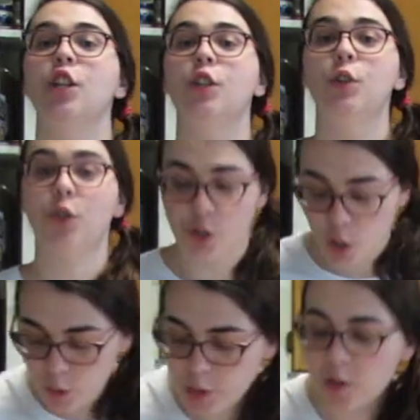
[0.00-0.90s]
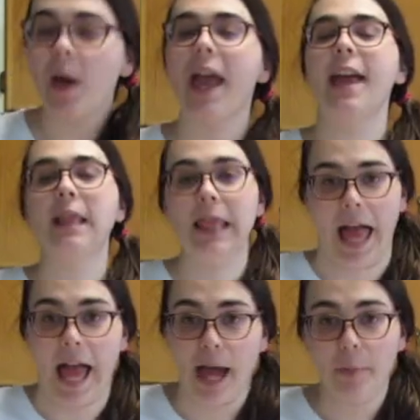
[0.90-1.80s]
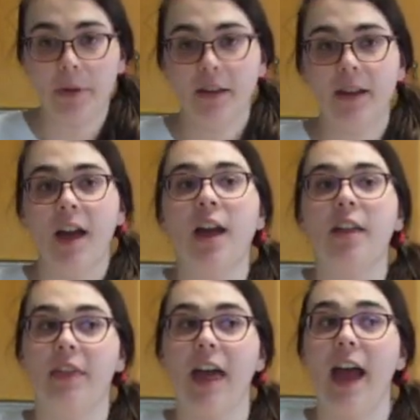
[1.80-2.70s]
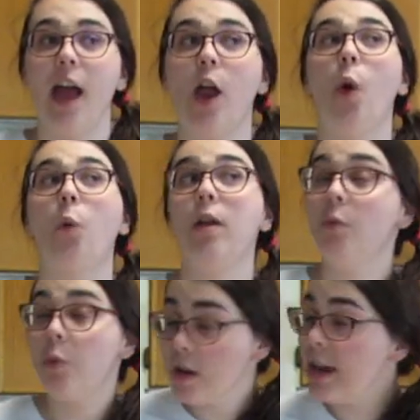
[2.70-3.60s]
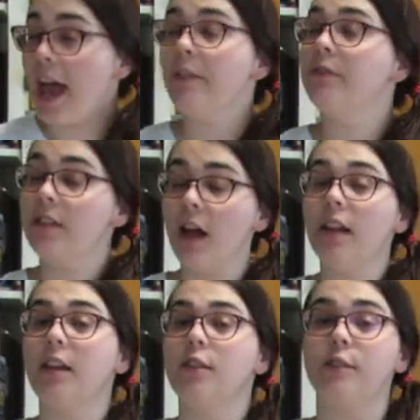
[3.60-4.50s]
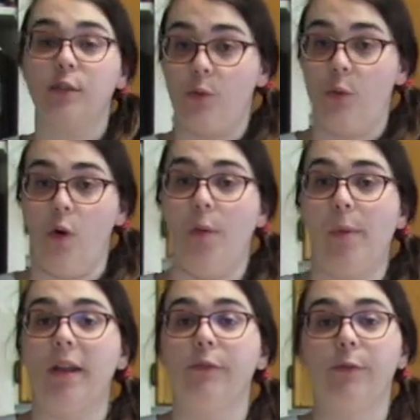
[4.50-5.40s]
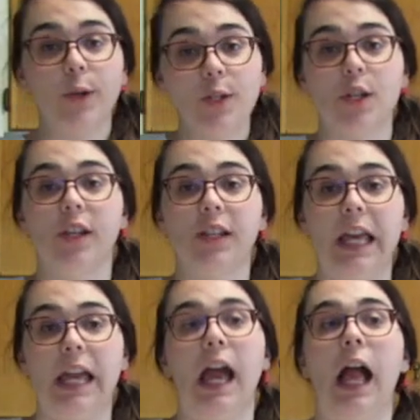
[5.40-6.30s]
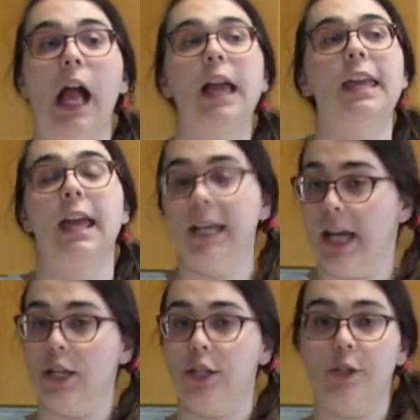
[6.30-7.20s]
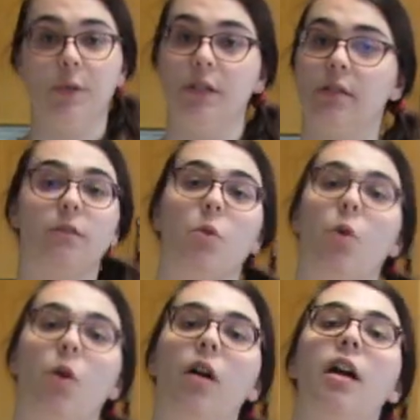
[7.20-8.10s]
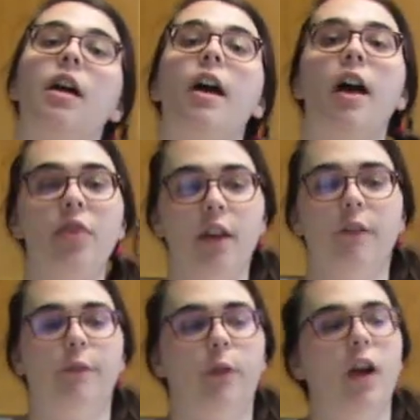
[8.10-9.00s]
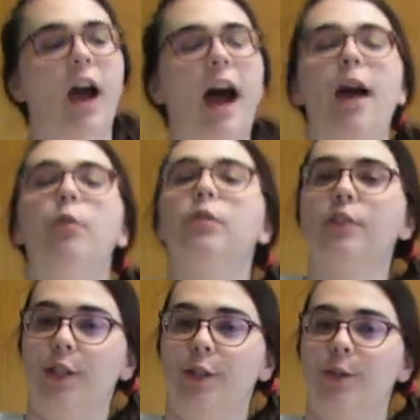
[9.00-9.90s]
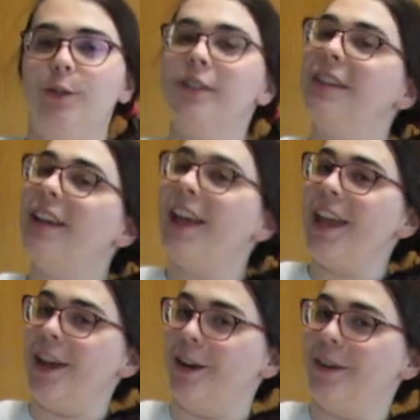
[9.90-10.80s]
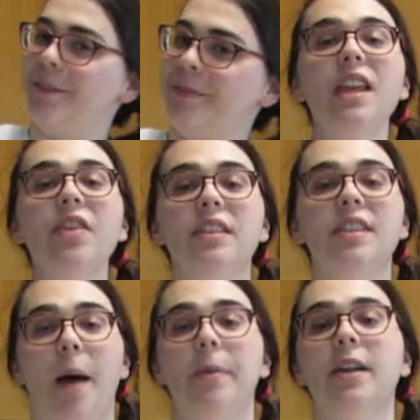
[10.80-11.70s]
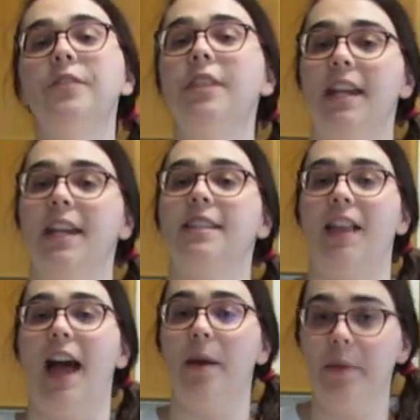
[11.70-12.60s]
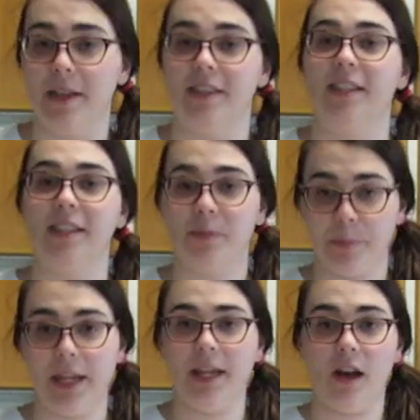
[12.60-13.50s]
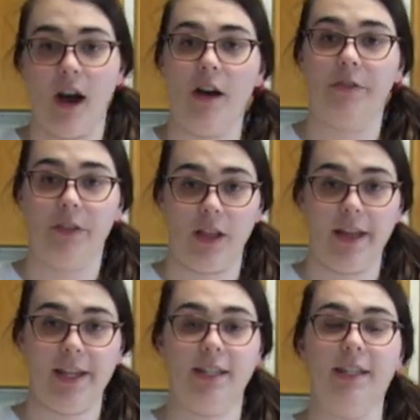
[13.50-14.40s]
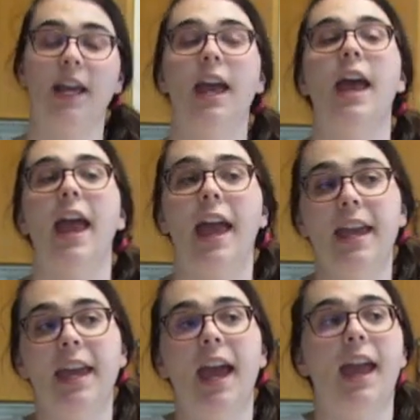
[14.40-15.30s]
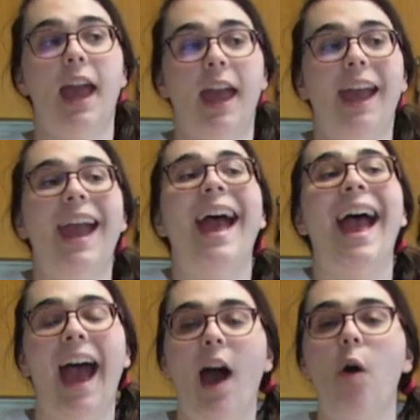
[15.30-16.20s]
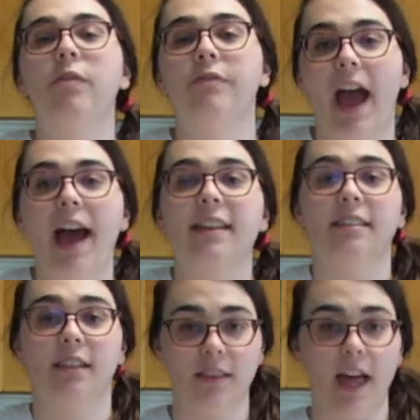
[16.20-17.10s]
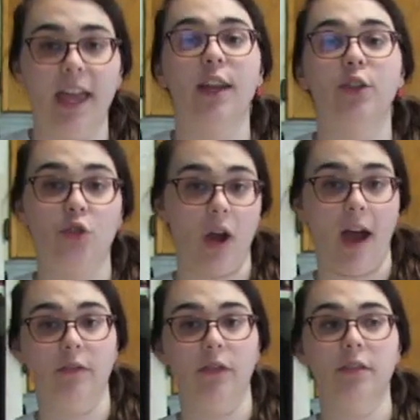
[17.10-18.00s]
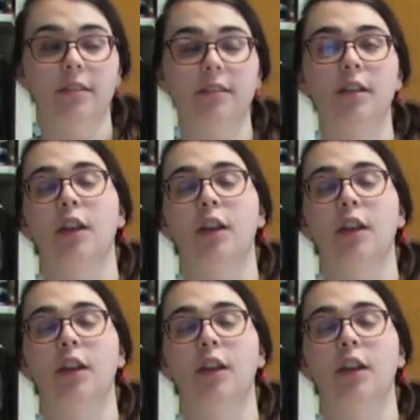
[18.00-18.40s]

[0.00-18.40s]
to show you a lab that we would have done in school, but unfortunately cannot do in school, and therefore I will do here. The topic of today's lab is the speed of light, aka how fast light travels.